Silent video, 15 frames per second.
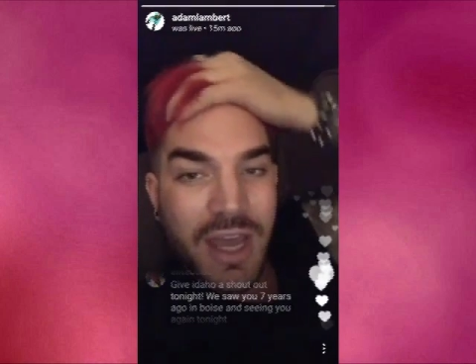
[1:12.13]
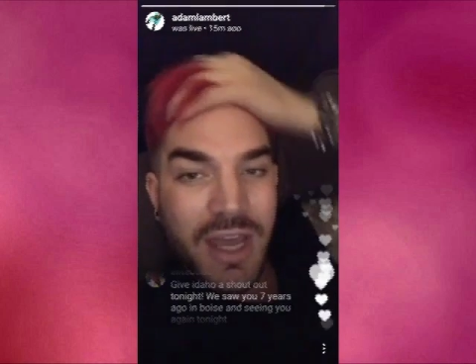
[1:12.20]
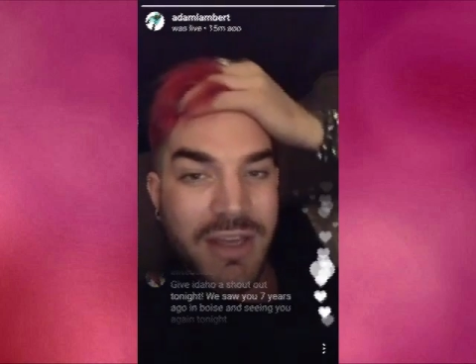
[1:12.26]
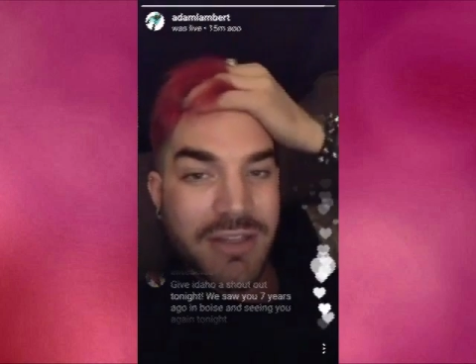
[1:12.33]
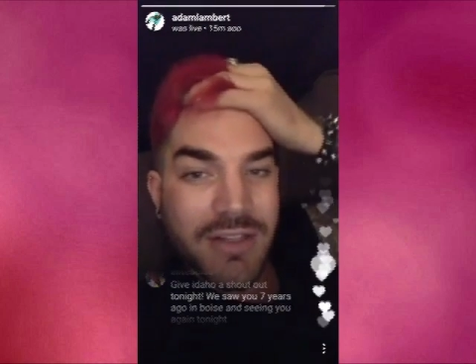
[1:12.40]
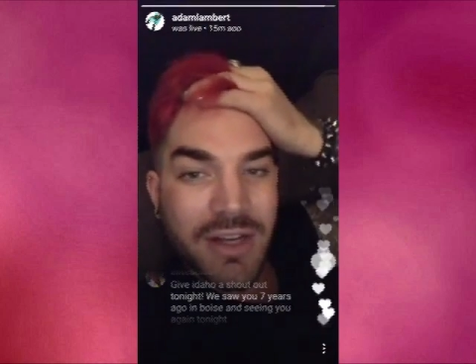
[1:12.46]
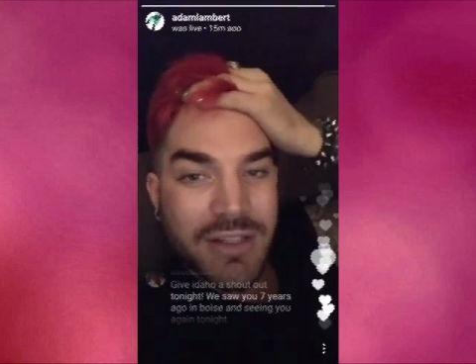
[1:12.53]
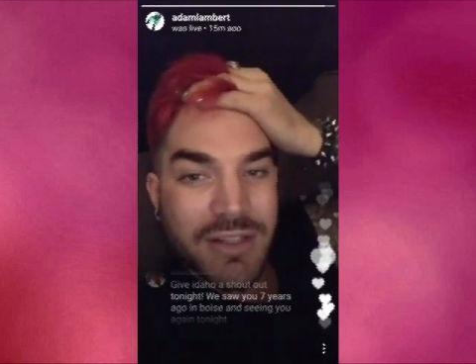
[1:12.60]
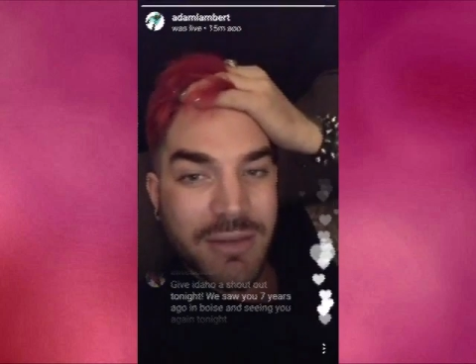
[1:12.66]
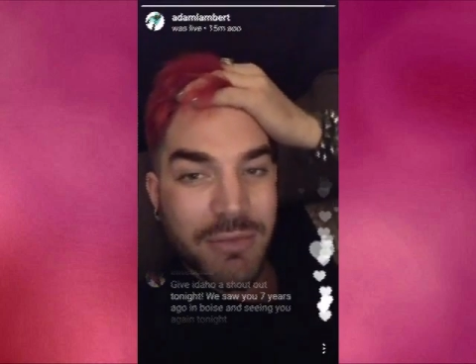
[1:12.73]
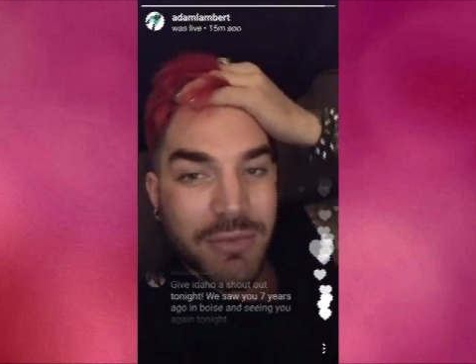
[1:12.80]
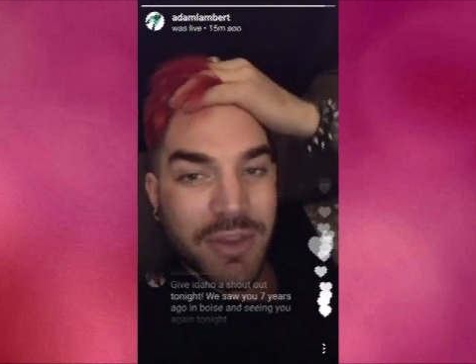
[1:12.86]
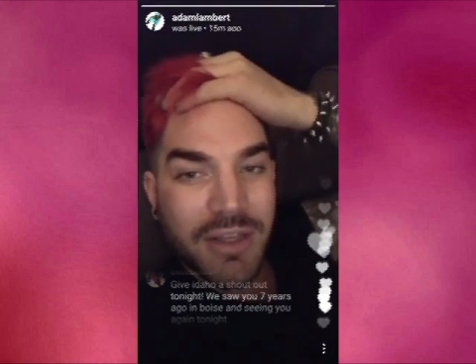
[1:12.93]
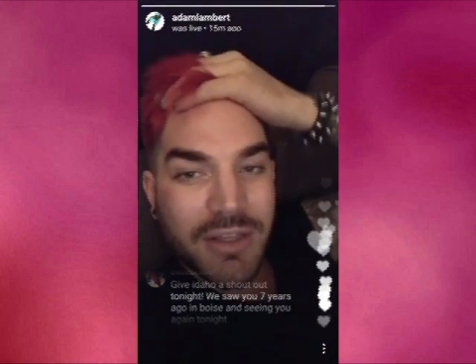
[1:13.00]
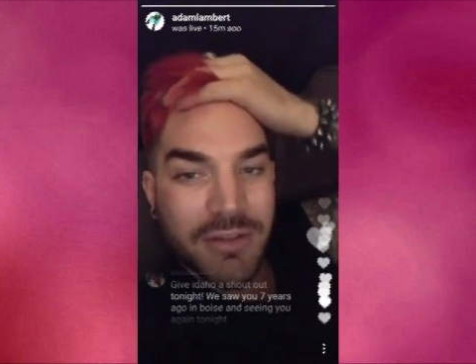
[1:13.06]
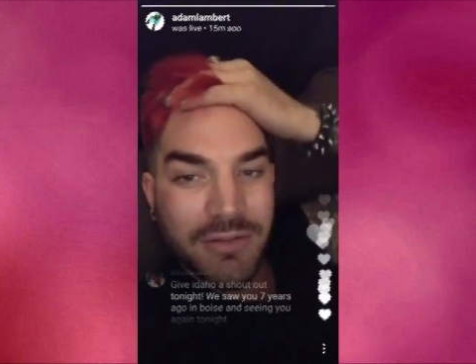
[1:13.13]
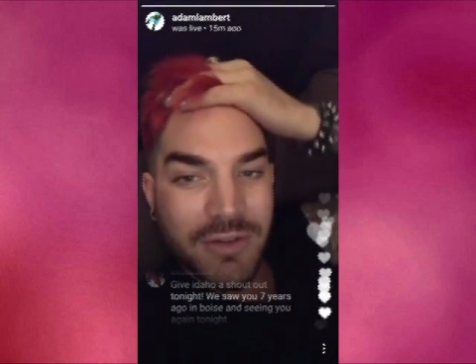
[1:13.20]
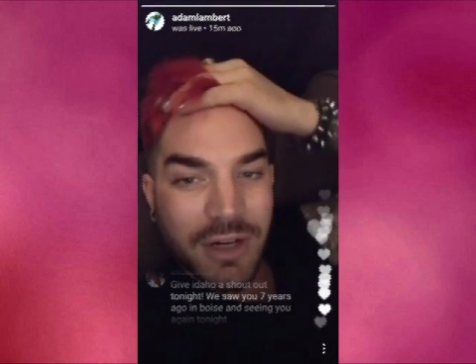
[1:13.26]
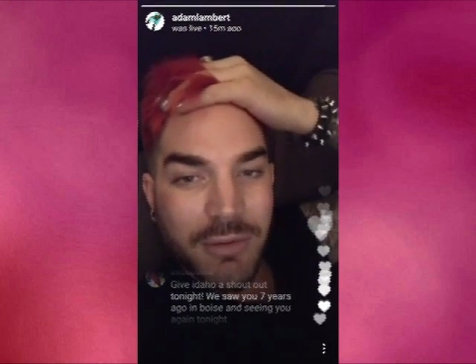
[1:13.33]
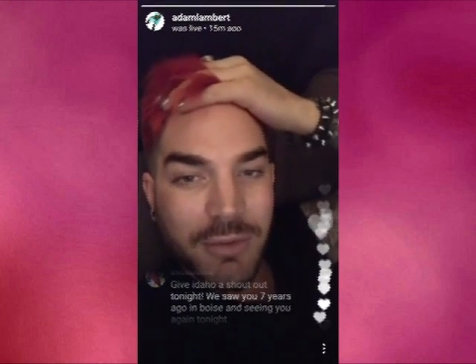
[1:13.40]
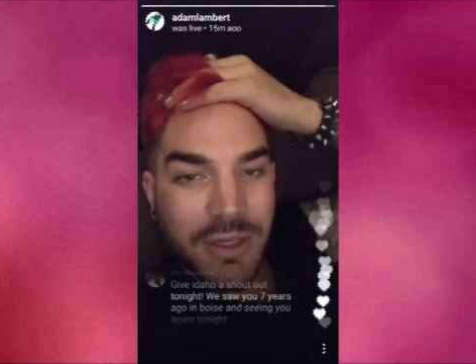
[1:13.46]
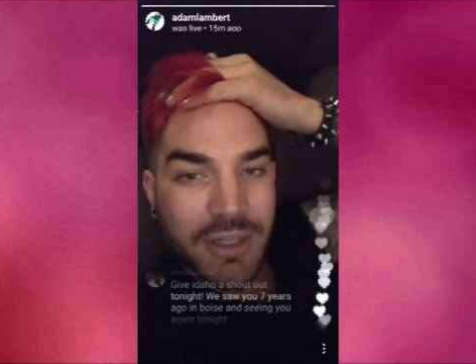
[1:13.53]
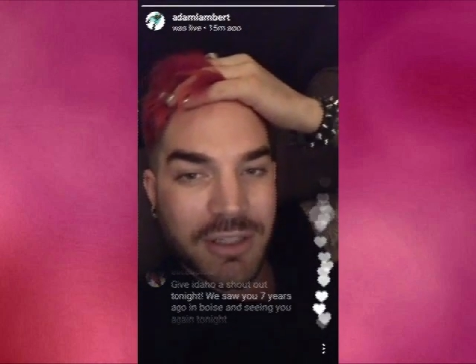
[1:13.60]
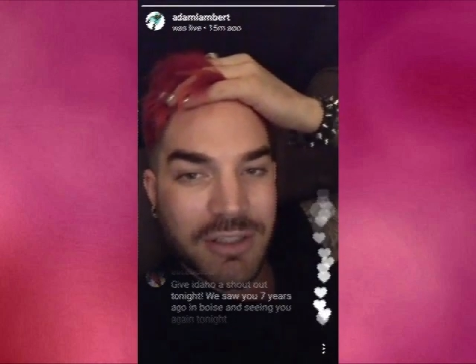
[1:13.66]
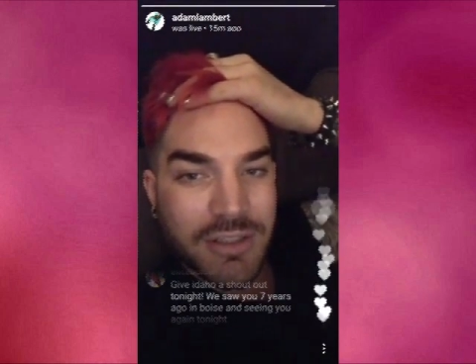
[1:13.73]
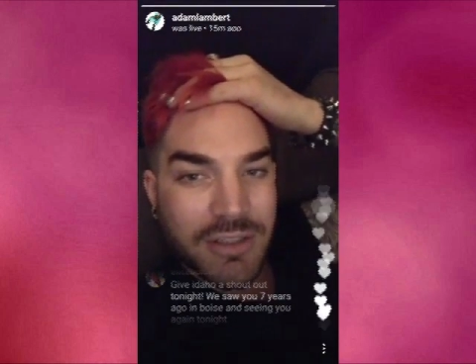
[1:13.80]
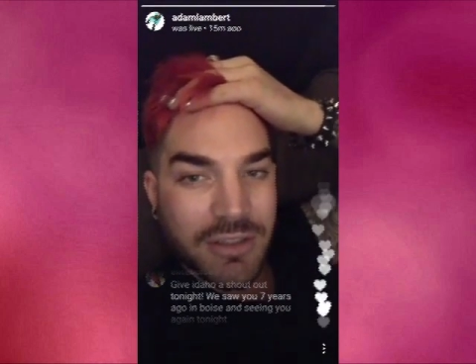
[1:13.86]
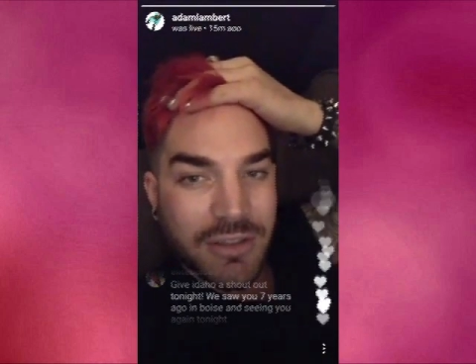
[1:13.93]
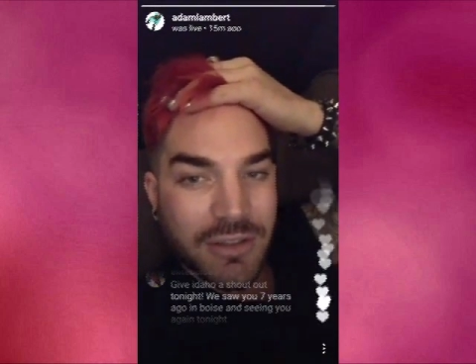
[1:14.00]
That is awesome. Thank you very much.